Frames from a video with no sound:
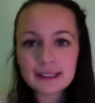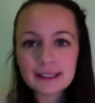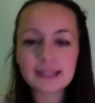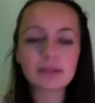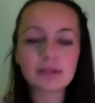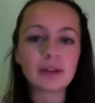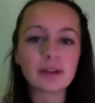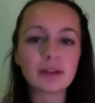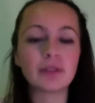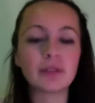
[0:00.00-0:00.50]

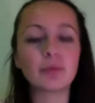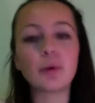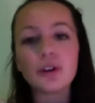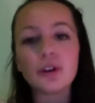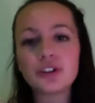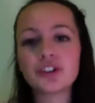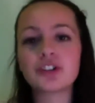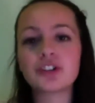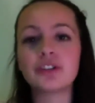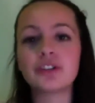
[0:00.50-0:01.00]
and
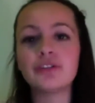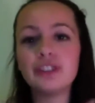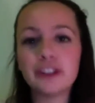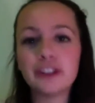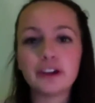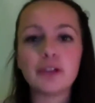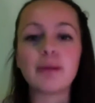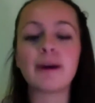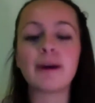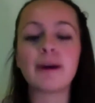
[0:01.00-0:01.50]
watch the video
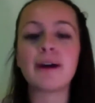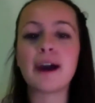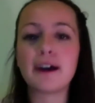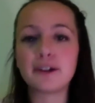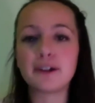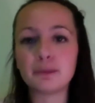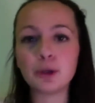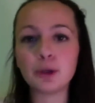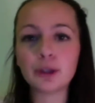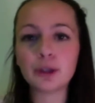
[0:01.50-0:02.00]
about how the
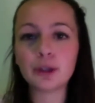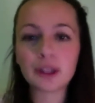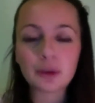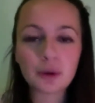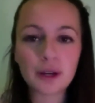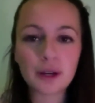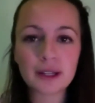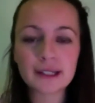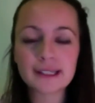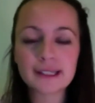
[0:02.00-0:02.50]
blogging
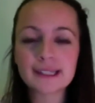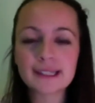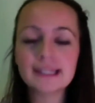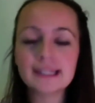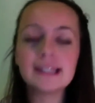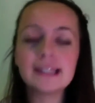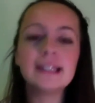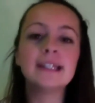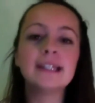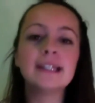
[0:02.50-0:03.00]
works
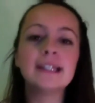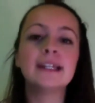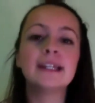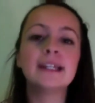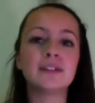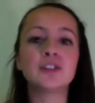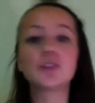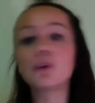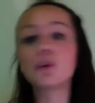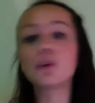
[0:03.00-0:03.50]
and
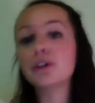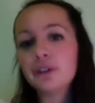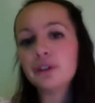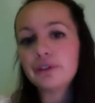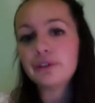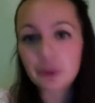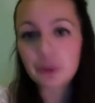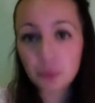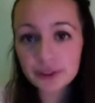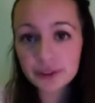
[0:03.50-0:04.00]
join you if
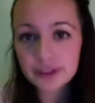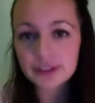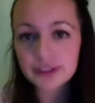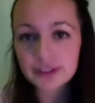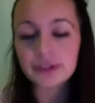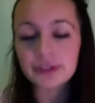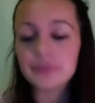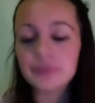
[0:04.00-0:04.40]
they want to.